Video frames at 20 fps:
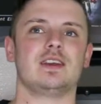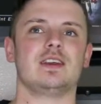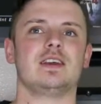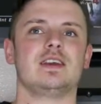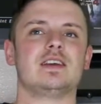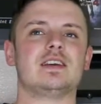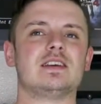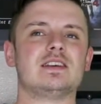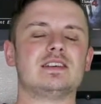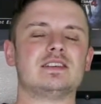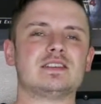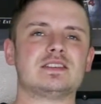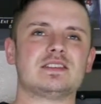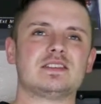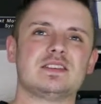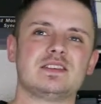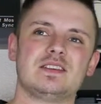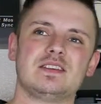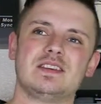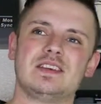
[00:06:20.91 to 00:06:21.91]

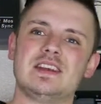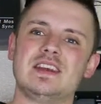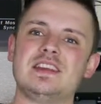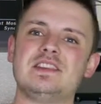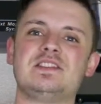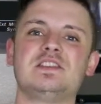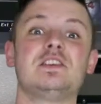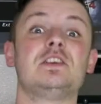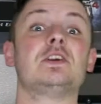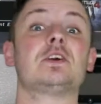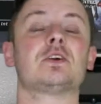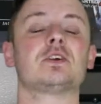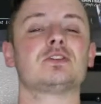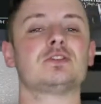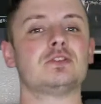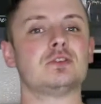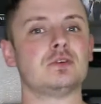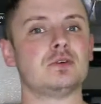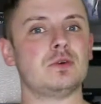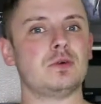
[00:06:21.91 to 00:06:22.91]
is easier
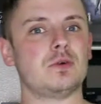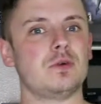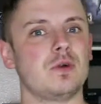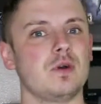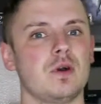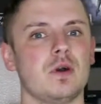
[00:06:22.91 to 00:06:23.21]
to